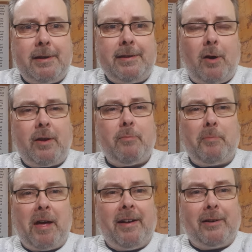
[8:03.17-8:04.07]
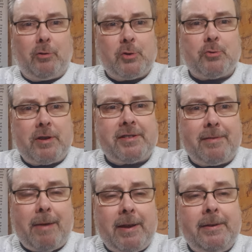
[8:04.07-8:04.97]
I'll give them that.
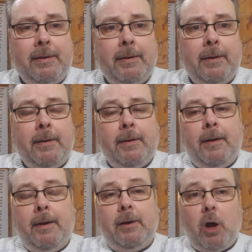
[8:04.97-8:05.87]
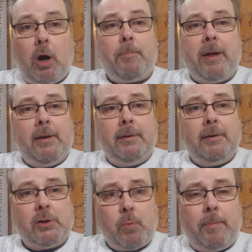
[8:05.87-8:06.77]
Cross-dressing men. LARPing
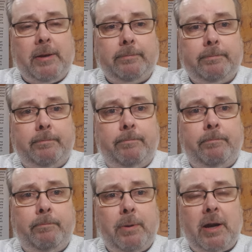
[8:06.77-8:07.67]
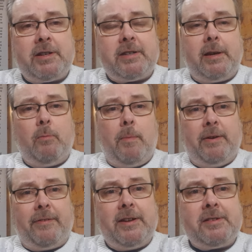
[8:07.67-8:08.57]
as women. Practicing
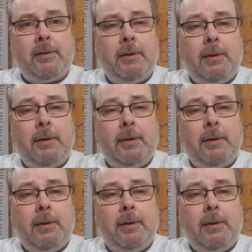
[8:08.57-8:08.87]
women face.